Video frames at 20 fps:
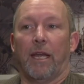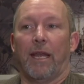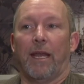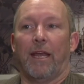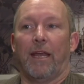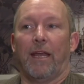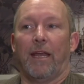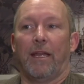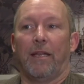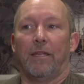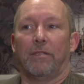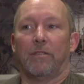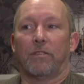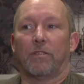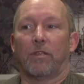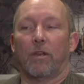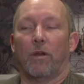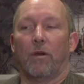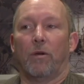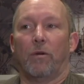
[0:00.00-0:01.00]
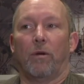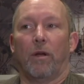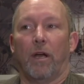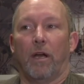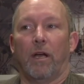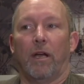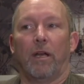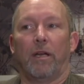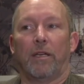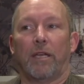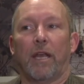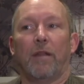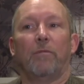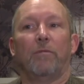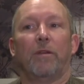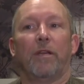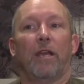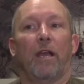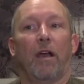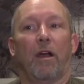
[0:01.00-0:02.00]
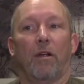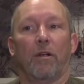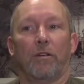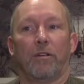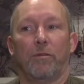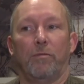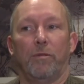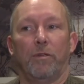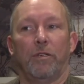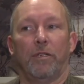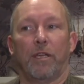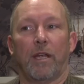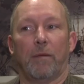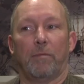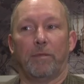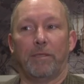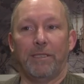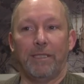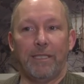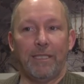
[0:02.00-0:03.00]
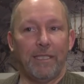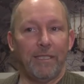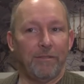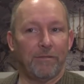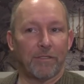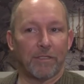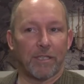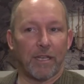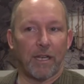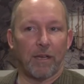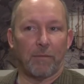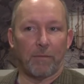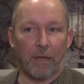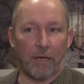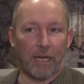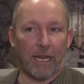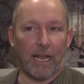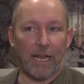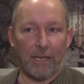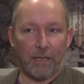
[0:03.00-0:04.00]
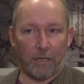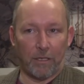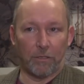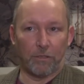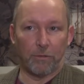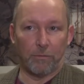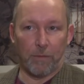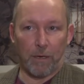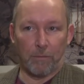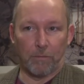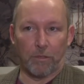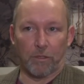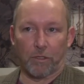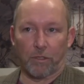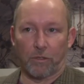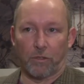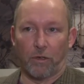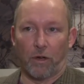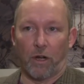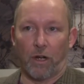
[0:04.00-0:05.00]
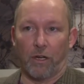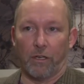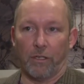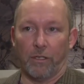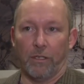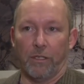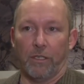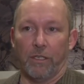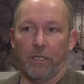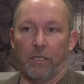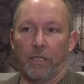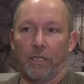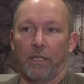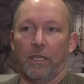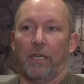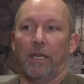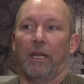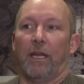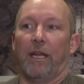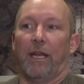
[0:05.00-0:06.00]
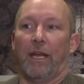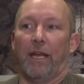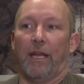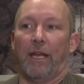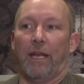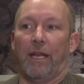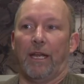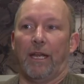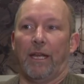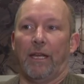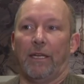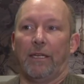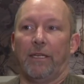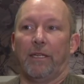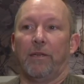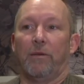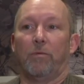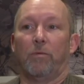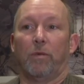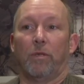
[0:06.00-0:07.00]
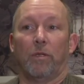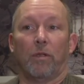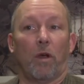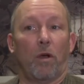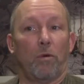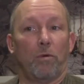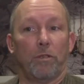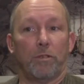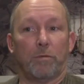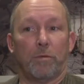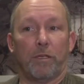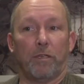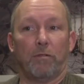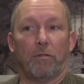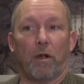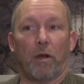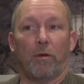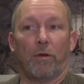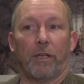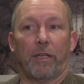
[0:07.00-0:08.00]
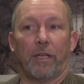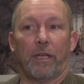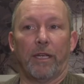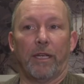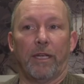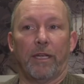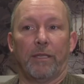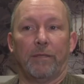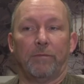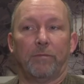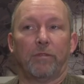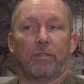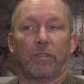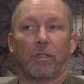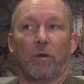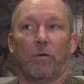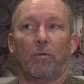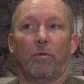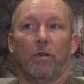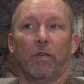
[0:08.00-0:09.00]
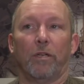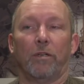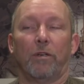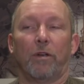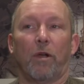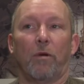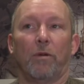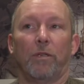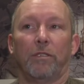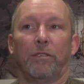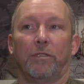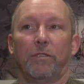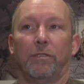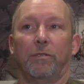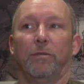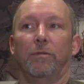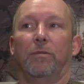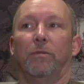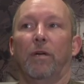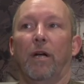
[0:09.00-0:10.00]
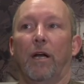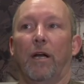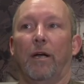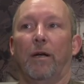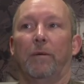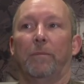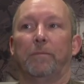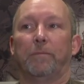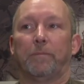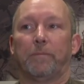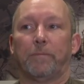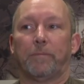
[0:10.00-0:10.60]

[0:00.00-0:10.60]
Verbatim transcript: And so uh, again, we, our community, I believe, is now about 800 members strong and it will always be growing. And so we're going to um,